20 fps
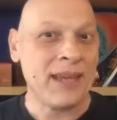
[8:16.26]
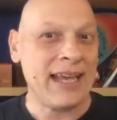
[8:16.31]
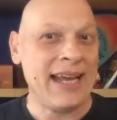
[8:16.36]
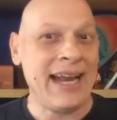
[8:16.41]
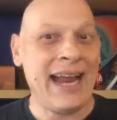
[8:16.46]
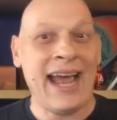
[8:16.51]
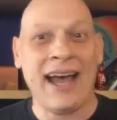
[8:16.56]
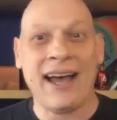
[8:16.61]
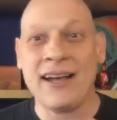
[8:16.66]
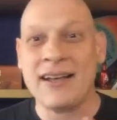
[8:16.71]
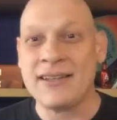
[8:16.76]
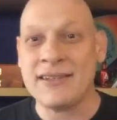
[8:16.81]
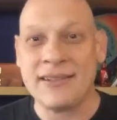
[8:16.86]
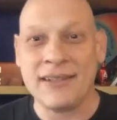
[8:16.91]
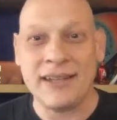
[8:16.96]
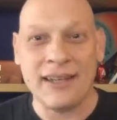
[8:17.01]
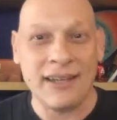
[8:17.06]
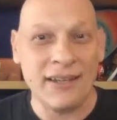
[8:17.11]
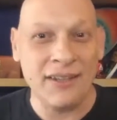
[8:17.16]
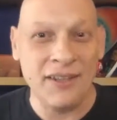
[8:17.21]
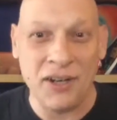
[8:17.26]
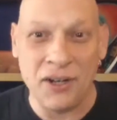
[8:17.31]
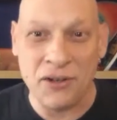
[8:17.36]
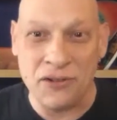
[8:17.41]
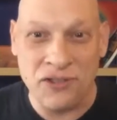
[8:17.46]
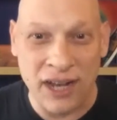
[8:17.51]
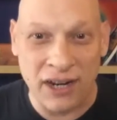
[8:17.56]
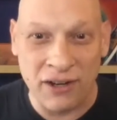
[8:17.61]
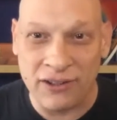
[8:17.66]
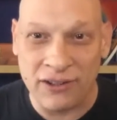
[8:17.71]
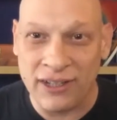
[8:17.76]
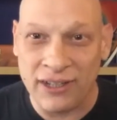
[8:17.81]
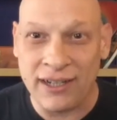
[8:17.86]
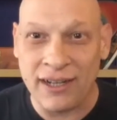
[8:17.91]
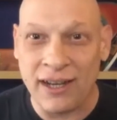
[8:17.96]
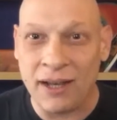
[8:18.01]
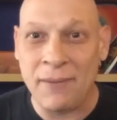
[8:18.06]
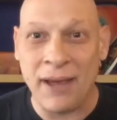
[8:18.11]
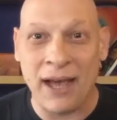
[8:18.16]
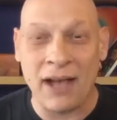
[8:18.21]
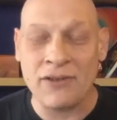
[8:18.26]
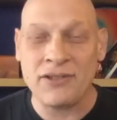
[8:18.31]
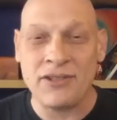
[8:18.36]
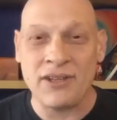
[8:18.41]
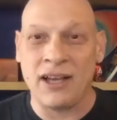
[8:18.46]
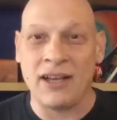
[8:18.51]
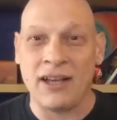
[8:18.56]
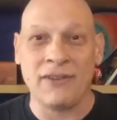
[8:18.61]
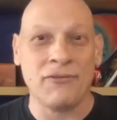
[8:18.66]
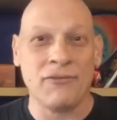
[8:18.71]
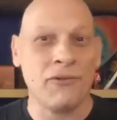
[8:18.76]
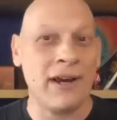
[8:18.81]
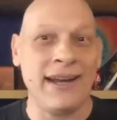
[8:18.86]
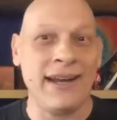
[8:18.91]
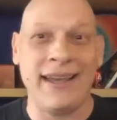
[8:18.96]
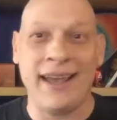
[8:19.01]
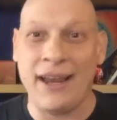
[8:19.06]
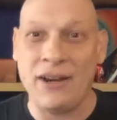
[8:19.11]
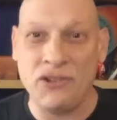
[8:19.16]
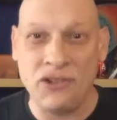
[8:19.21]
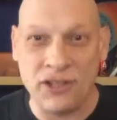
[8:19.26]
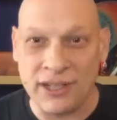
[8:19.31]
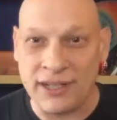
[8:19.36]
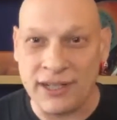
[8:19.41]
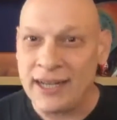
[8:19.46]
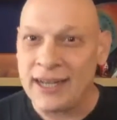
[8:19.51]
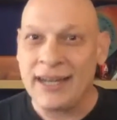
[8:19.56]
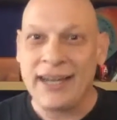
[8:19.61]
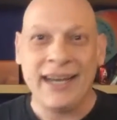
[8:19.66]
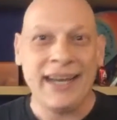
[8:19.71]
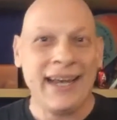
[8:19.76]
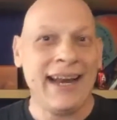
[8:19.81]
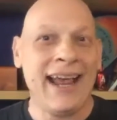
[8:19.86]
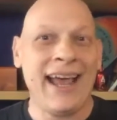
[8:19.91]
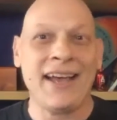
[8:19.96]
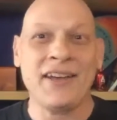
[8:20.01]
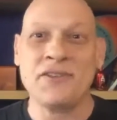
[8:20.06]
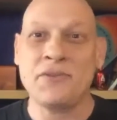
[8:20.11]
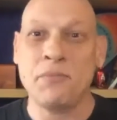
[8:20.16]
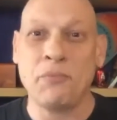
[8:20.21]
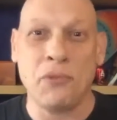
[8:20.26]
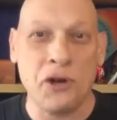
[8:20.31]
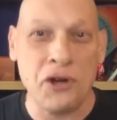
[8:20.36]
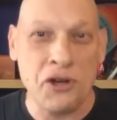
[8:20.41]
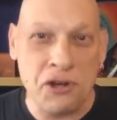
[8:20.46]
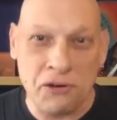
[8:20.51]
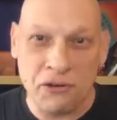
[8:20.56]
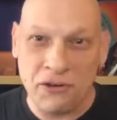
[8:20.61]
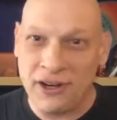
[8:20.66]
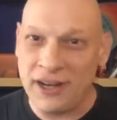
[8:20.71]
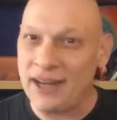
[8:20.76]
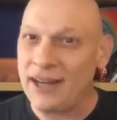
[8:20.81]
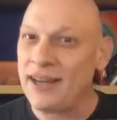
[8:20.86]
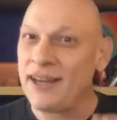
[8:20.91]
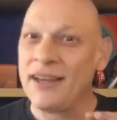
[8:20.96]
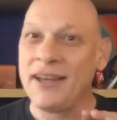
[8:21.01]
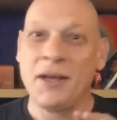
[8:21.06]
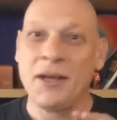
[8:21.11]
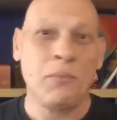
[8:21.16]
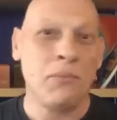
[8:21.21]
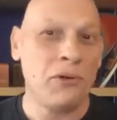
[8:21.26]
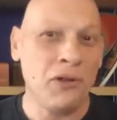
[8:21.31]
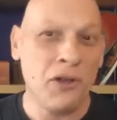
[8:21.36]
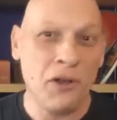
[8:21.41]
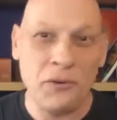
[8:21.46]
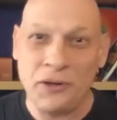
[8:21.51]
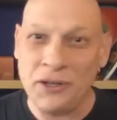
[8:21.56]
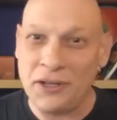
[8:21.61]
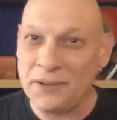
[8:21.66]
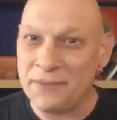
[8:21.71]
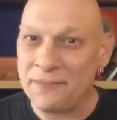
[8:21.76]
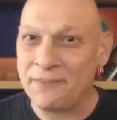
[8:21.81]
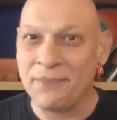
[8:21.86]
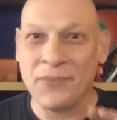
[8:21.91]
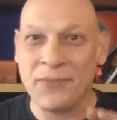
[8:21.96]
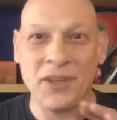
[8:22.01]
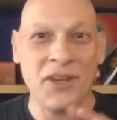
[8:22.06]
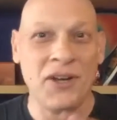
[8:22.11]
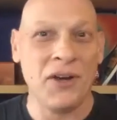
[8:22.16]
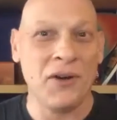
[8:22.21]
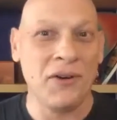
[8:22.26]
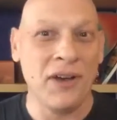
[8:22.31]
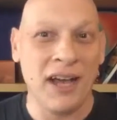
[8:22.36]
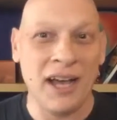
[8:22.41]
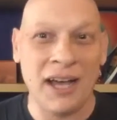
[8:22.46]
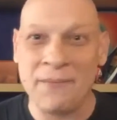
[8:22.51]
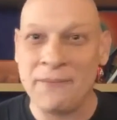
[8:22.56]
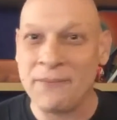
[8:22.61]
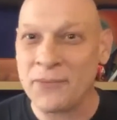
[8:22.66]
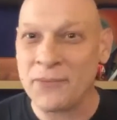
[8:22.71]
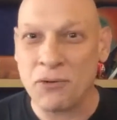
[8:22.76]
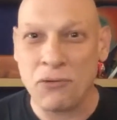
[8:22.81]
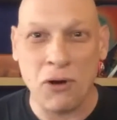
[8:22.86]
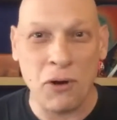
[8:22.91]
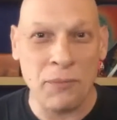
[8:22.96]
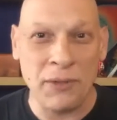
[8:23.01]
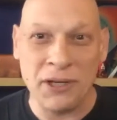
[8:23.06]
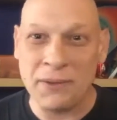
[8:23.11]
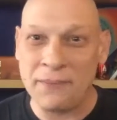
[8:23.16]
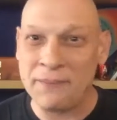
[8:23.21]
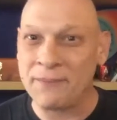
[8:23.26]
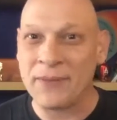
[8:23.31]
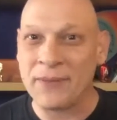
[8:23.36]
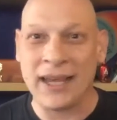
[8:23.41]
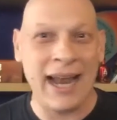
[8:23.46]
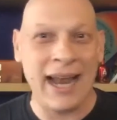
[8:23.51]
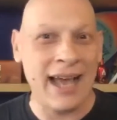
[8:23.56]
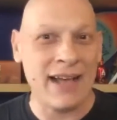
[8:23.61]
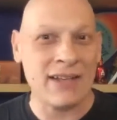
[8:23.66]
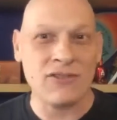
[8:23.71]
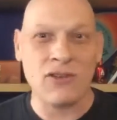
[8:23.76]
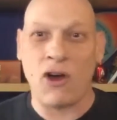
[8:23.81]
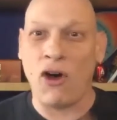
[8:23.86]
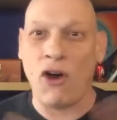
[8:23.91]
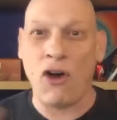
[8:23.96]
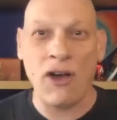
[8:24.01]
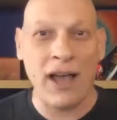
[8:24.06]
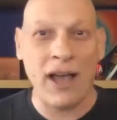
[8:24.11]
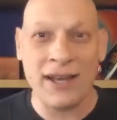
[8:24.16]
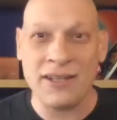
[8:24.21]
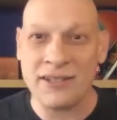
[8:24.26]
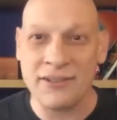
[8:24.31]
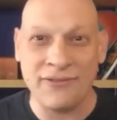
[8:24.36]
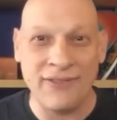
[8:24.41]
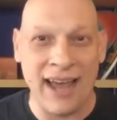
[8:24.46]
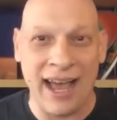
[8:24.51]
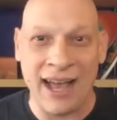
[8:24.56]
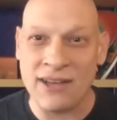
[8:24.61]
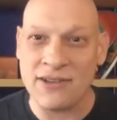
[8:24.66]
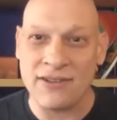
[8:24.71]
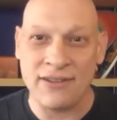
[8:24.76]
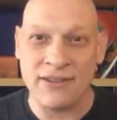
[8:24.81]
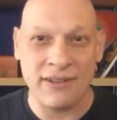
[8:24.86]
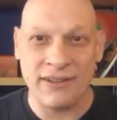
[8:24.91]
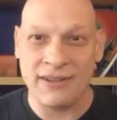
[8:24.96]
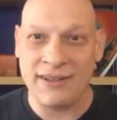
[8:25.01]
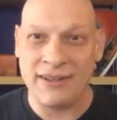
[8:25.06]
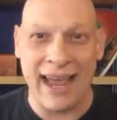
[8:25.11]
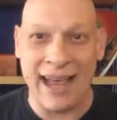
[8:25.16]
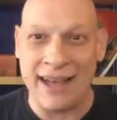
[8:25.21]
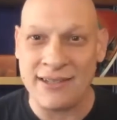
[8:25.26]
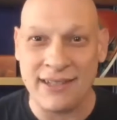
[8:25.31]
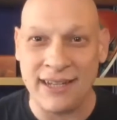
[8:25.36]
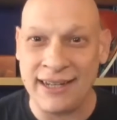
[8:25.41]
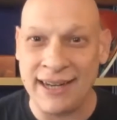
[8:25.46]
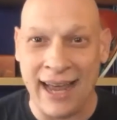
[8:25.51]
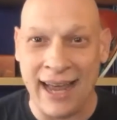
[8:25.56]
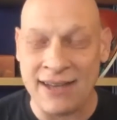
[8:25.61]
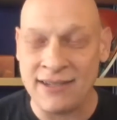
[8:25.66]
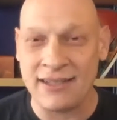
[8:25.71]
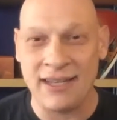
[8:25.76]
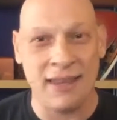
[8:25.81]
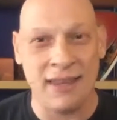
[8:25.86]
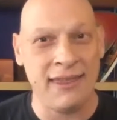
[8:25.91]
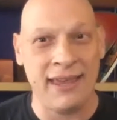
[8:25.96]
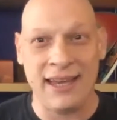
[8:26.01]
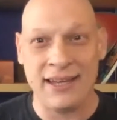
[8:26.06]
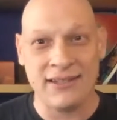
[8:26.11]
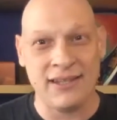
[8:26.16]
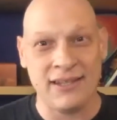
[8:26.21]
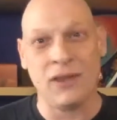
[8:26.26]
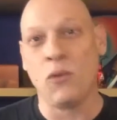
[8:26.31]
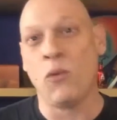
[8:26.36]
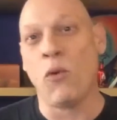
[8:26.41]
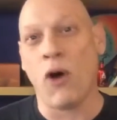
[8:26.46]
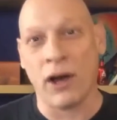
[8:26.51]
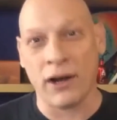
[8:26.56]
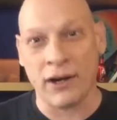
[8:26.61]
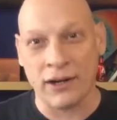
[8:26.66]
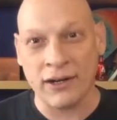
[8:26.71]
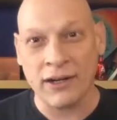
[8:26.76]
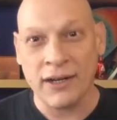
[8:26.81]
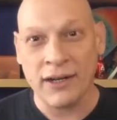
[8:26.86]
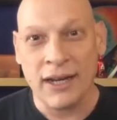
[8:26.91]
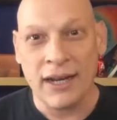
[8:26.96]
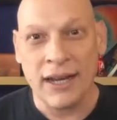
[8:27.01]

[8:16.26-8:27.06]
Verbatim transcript: it has you know generally amounts of radiation it has mercury polonium, you know, um, chromium. It has all kinds of na- nasty, nasty things in the water.